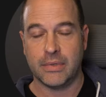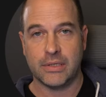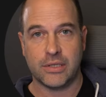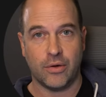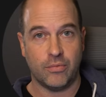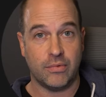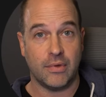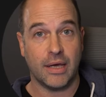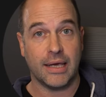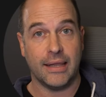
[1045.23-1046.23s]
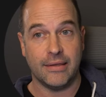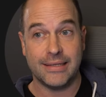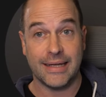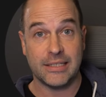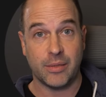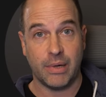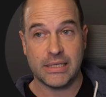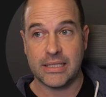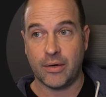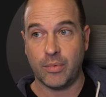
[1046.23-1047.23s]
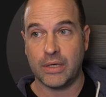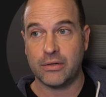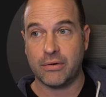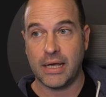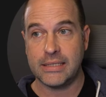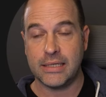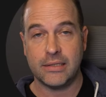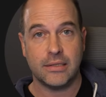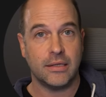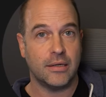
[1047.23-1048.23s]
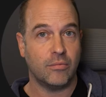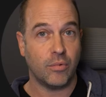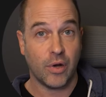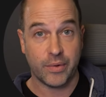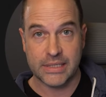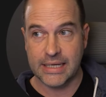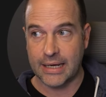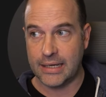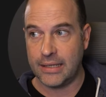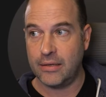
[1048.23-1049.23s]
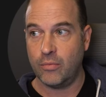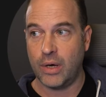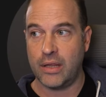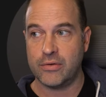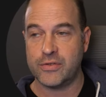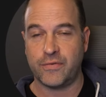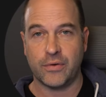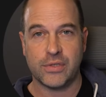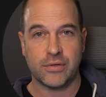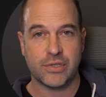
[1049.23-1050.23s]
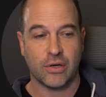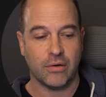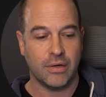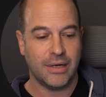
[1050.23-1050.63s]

So again, the database that we created will know exactly where those photos are.